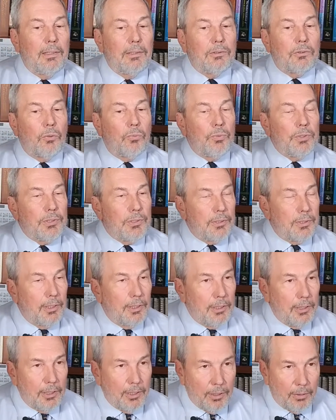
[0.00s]
and he's always
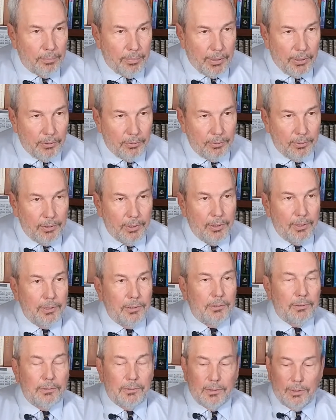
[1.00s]
thinking about
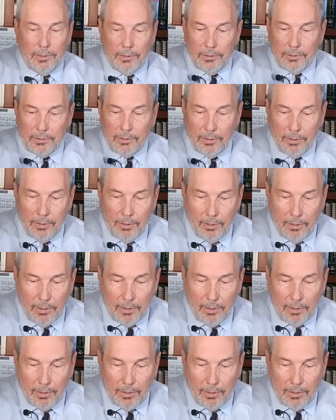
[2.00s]
things and he's